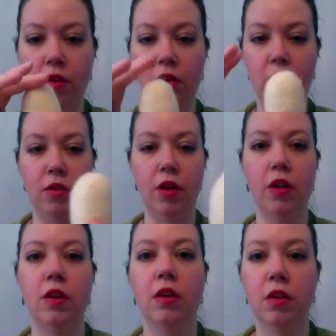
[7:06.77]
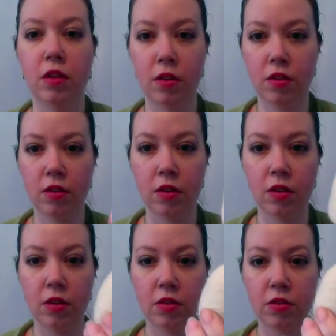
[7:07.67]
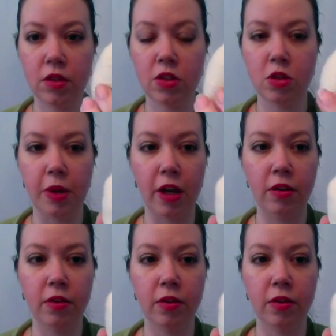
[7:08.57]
All right, so not too bad.